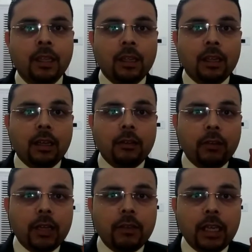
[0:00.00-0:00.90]
One
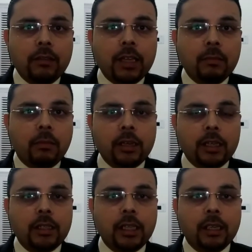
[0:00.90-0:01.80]
very important
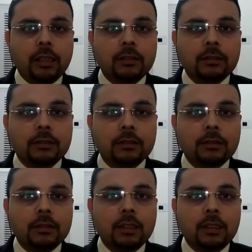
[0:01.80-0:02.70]
thing,
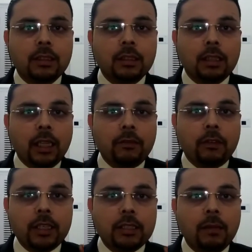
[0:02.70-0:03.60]
like for
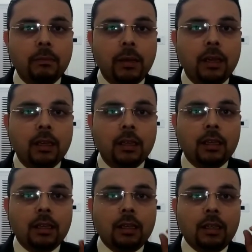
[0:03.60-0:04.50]
example,
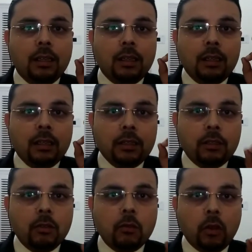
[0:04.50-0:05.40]
you
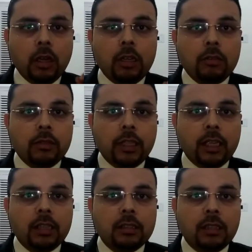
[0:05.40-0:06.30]
want to take a
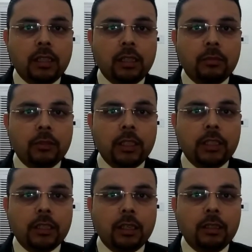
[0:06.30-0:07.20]
certain
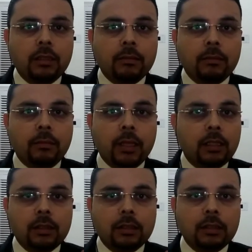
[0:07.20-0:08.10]
position, but
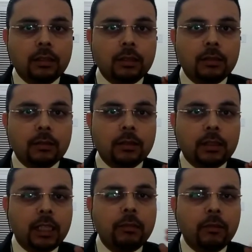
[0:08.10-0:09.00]
tell me
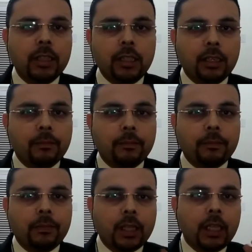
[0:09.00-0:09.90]
one thing,
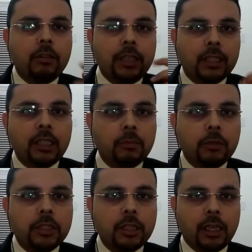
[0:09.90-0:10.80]
can you take that position
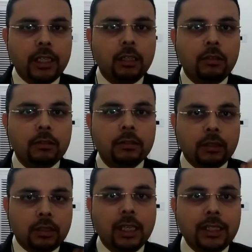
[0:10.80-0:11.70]
right now,
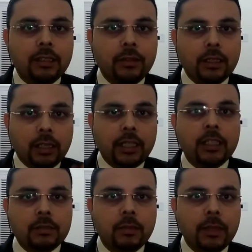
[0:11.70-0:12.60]
right away, right this
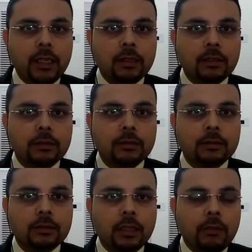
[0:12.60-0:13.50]
moment?
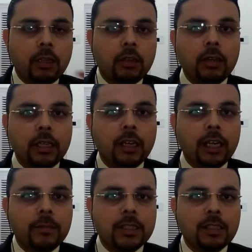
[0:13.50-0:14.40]
If you are not in right
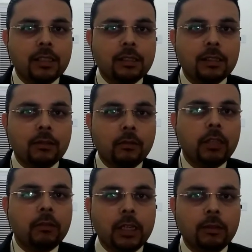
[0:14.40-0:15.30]
business, what you will
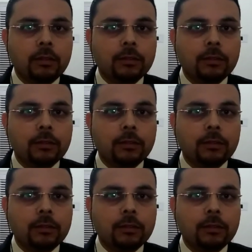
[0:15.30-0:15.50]
do?